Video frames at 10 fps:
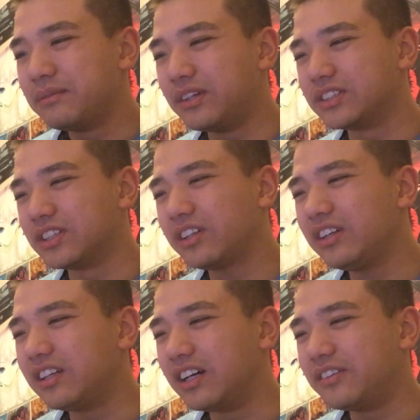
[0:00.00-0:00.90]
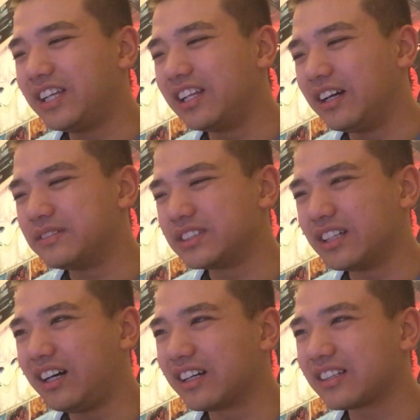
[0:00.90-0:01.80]
Berserker really loves
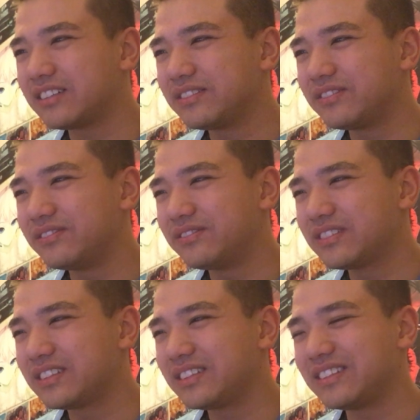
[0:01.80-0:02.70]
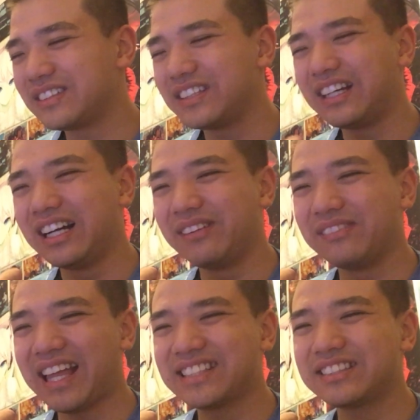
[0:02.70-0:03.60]
dog.
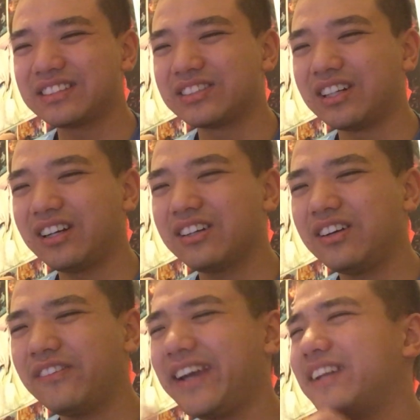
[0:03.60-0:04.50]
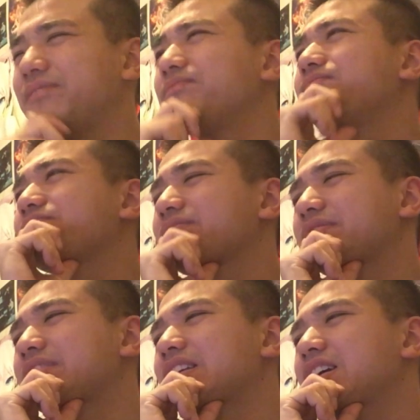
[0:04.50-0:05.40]
Lancer's a dog? Wait.
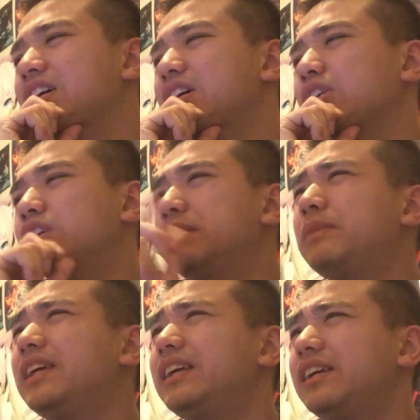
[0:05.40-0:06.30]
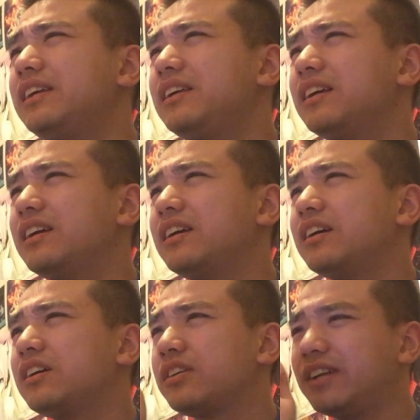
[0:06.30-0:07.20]
Could it
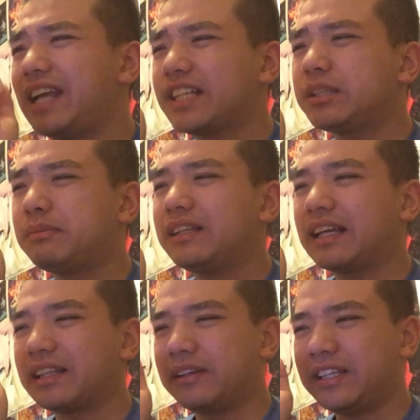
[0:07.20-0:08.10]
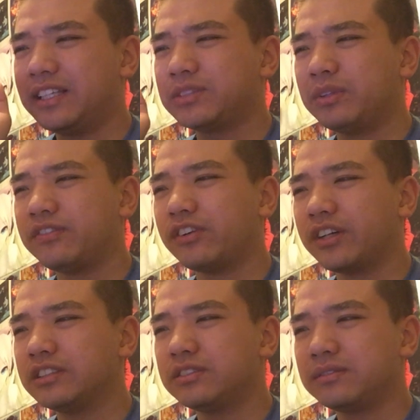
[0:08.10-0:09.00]
actually be that he's
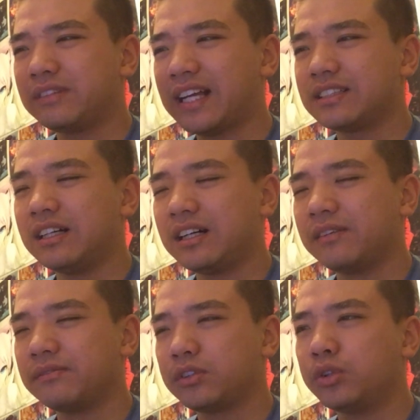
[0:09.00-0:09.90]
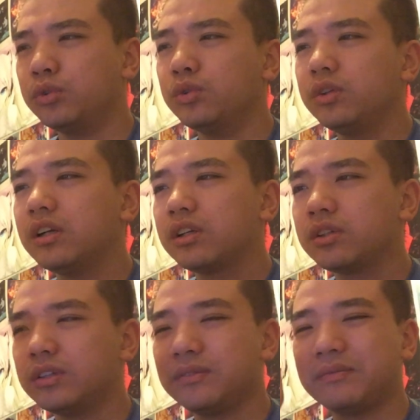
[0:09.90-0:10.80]
referring to Ku?
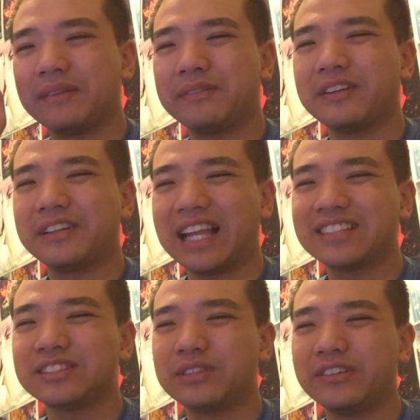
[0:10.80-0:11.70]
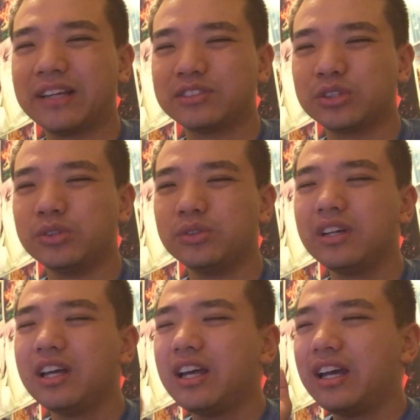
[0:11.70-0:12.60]
My favorite Lancer's real name is
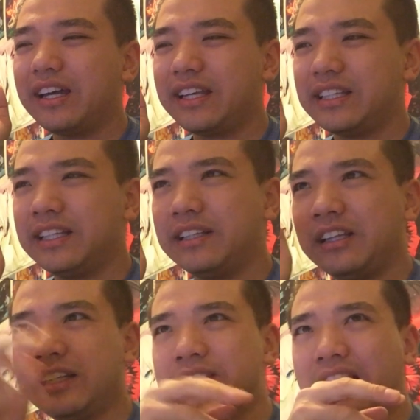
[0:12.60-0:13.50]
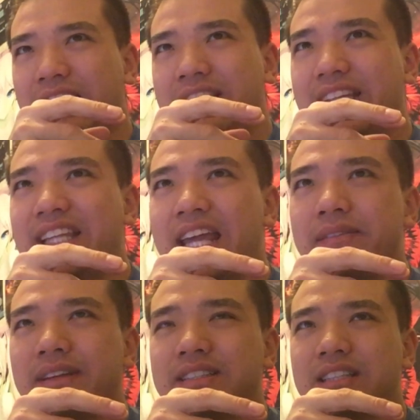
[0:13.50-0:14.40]
Ku. His like
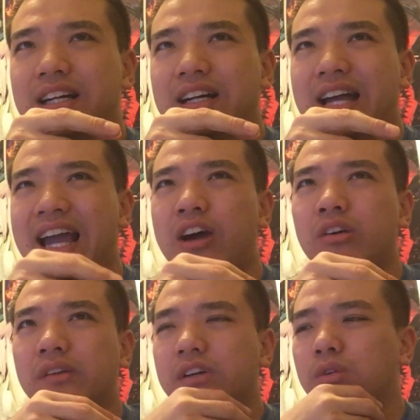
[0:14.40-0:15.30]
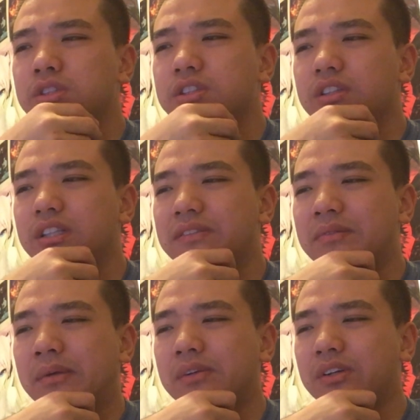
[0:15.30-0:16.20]
nickname is the Hound of Ulster, if I
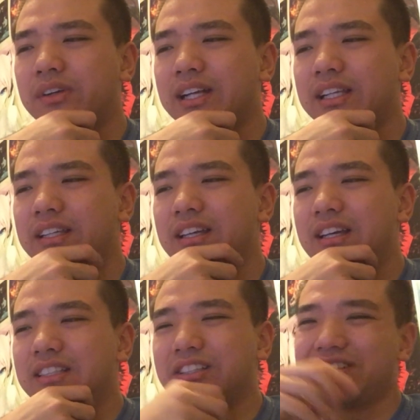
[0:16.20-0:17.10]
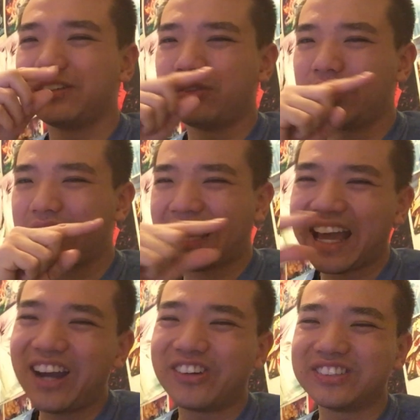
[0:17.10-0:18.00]
remember correctly. So the word
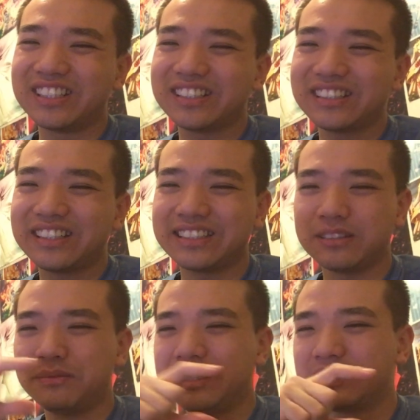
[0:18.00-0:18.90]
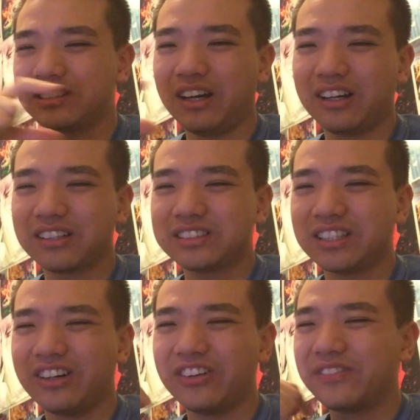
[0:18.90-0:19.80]
hound means dog.
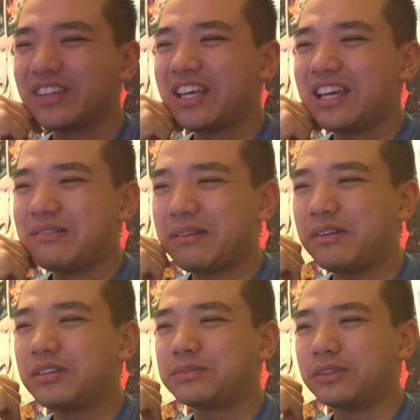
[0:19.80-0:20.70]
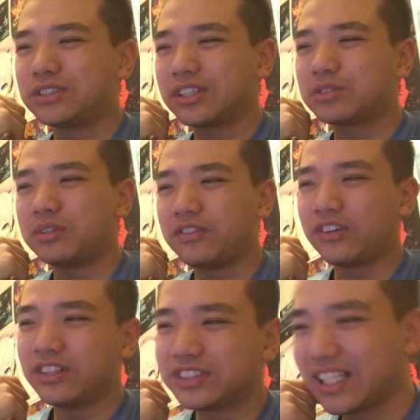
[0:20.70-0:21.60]
So maybe Berserker is
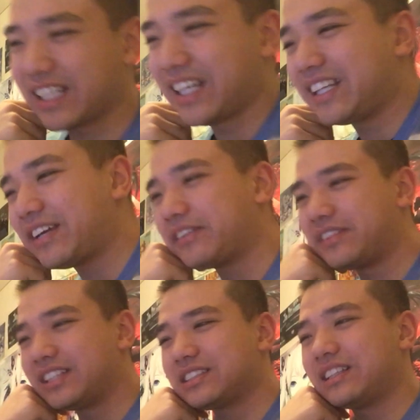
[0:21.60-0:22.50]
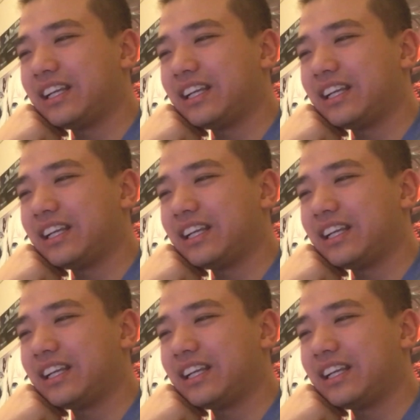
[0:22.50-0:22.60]
referring to that nickname of his,